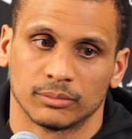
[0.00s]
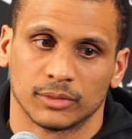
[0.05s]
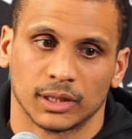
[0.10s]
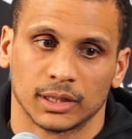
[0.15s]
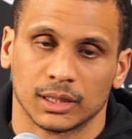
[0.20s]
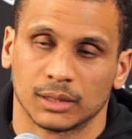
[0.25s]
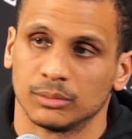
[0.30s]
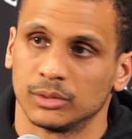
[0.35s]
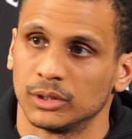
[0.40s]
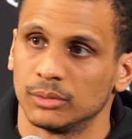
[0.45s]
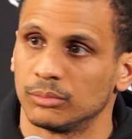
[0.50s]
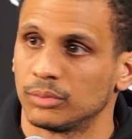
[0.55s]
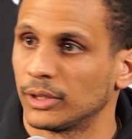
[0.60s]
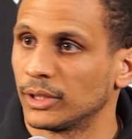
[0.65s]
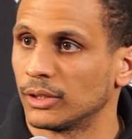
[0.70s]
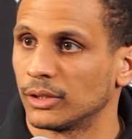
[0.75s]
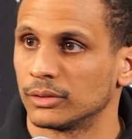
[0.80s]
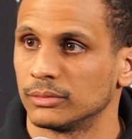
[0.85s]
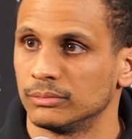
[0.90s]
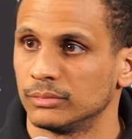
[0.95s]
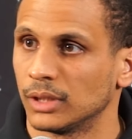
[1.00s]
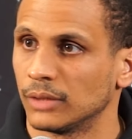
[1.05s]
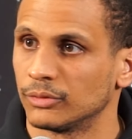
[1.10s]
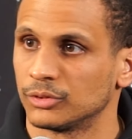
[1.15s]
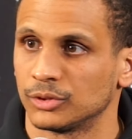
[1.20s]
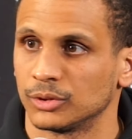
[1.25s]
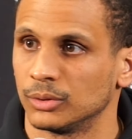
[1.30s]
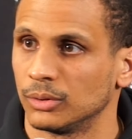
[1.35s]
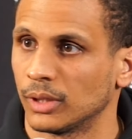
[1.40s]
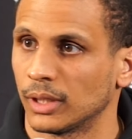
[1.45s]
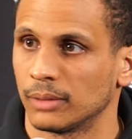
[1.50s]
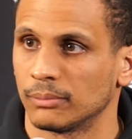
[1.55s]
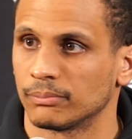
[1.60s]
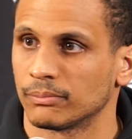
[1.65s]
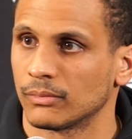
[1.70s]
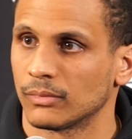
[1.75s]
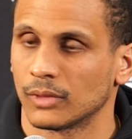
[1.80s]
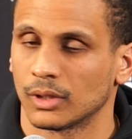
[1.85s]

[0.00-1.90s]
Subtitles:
They come in and play hard every single game.